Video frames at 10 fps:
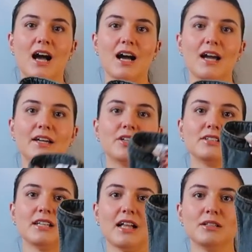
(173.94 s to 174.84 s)
I
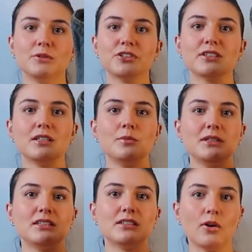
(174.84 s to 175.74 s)
could tell it was just gonna
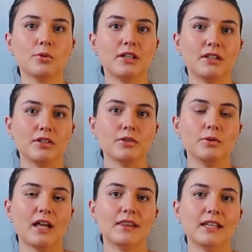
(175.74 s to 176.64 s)
be so
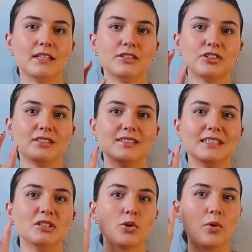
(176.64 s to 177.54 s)
cute, and then it just
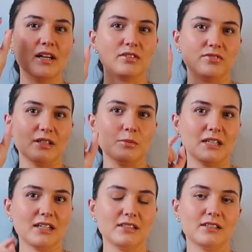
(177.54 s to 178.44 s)
didn't quite fit
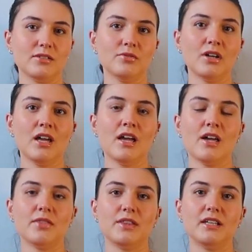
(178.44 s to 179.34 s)
because of
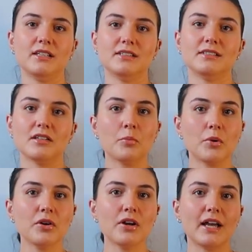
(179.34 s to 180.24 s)
the
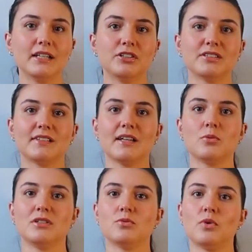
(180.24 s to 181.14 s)
zipper, and it just like
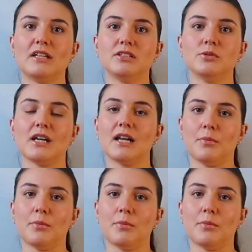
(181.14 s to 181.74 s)
was way too tight.